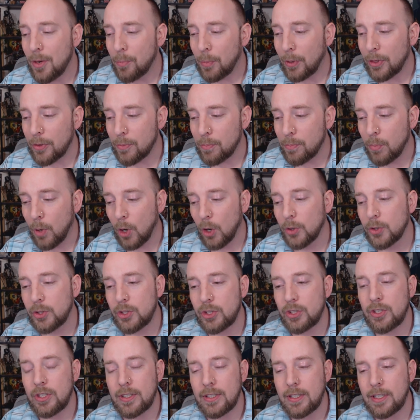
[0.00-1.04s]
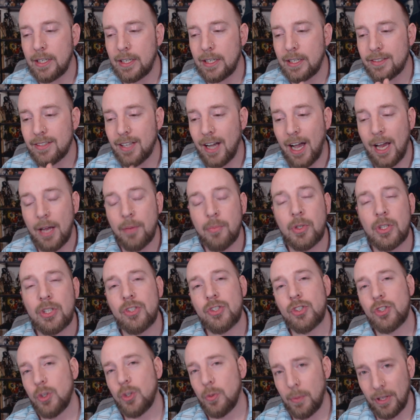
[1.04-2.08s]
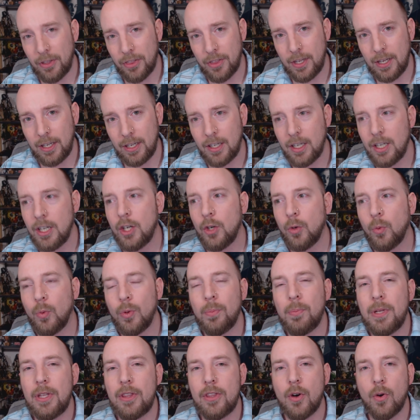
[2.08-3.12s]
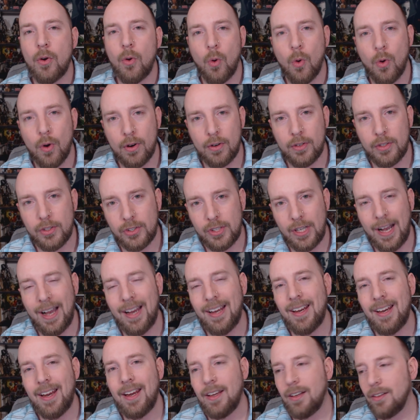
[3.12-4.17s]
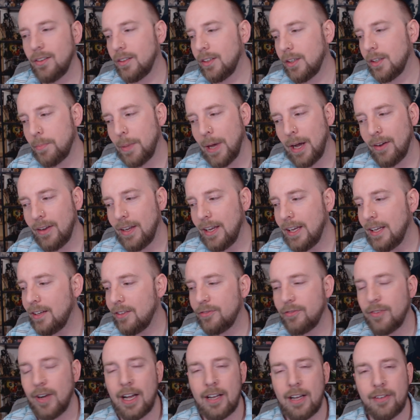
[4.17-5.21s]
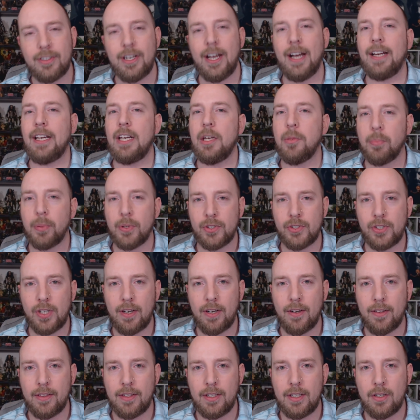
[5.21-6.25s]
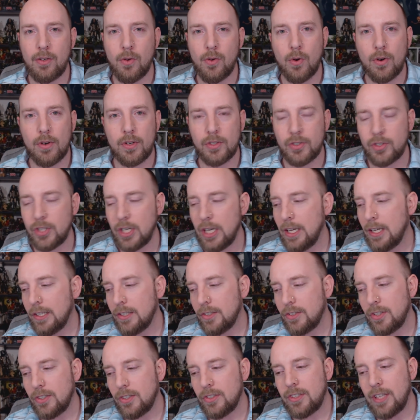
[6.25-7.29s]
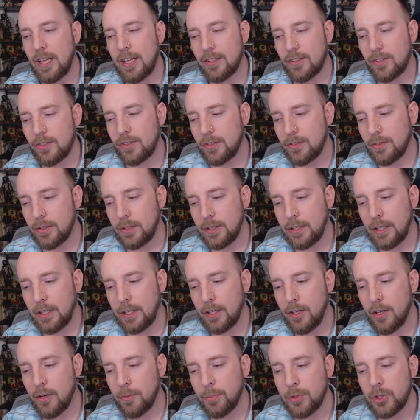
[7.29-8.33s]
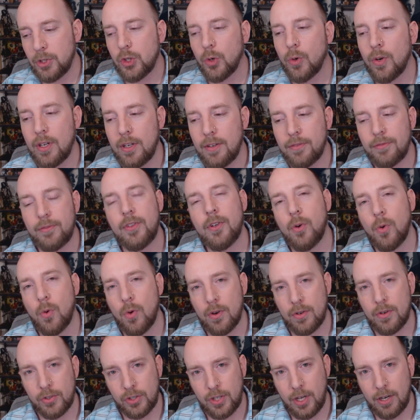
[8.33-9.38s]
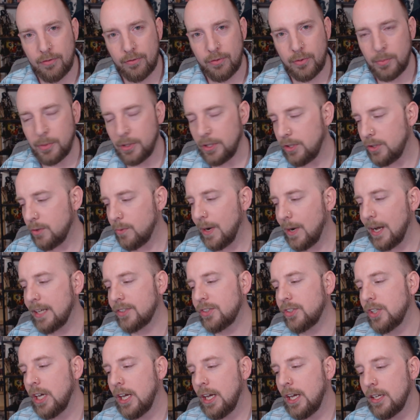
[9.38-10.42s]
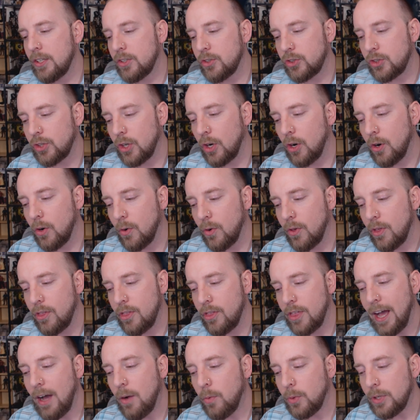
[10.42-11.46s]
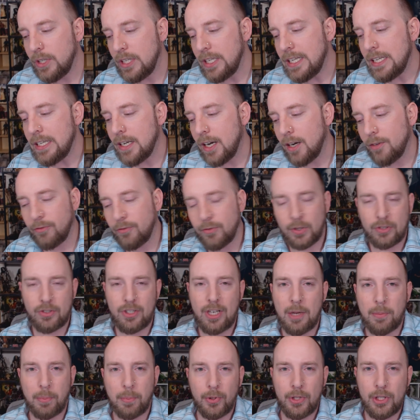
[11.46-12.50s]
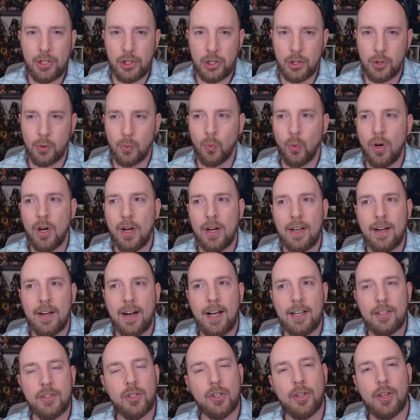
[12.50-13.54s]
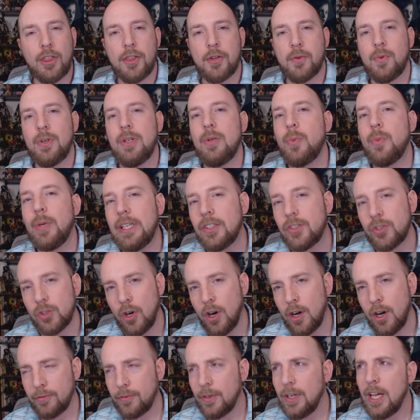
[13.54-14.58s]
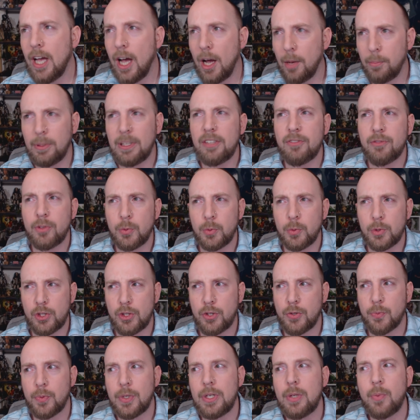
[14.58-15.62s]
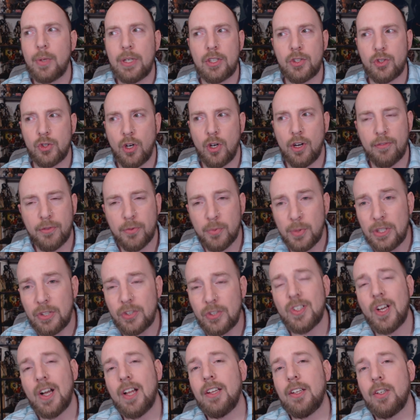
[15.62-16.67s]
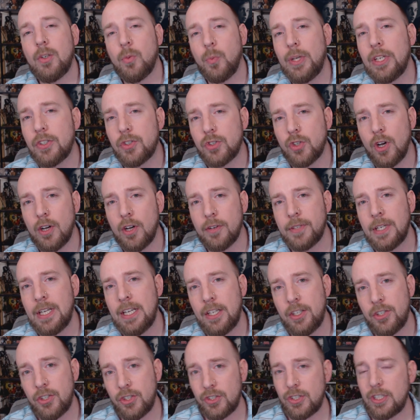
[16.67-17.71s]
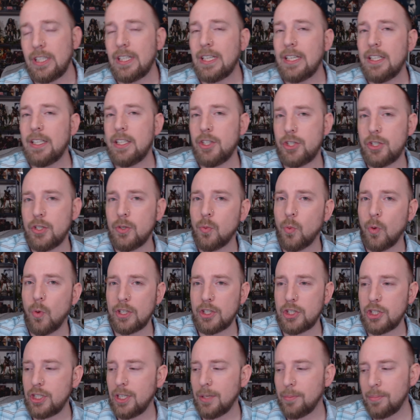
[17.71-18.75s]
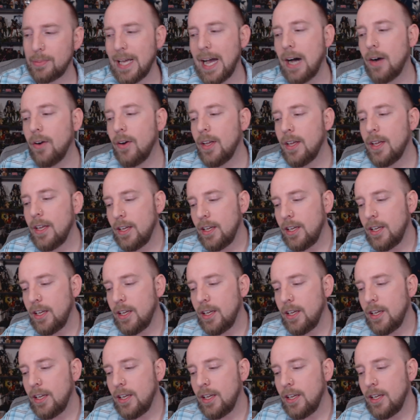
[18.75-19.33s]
But the most time-consuming thing would be the orders. I handle about 85-90% of the orders, since that's a majority of the orders come from the U.S. So that would eat up. For example, issue one, I took 3 weeks off. I believe it was 3 weeks off, three solid weeks off, just to get issue one shipped out.